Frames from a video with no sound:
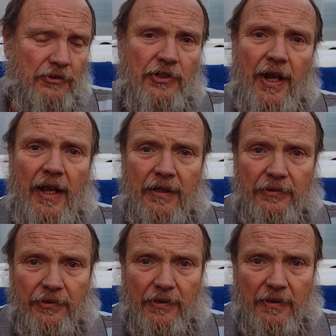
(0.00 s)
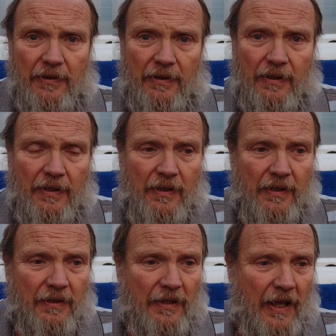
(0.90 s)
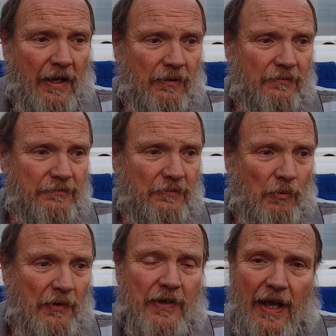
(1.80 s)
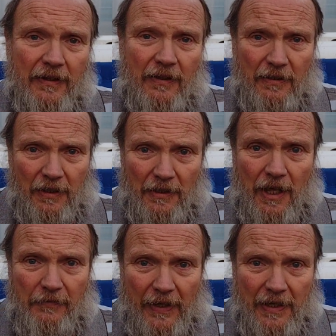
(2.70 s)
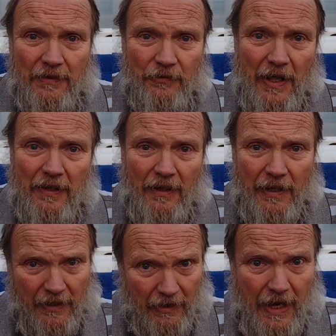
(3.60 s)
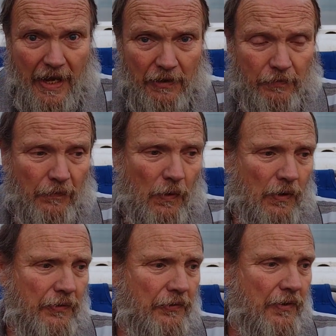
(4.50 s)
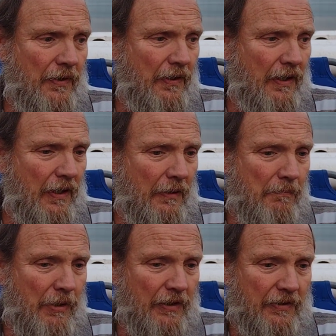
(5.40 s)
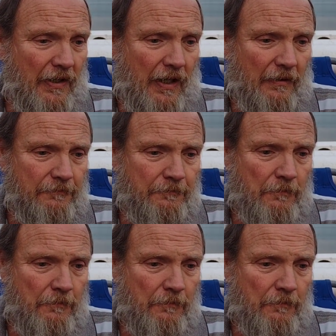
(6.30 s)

chicks now we've got enough hens now to lay our eggs for us uh, but uh,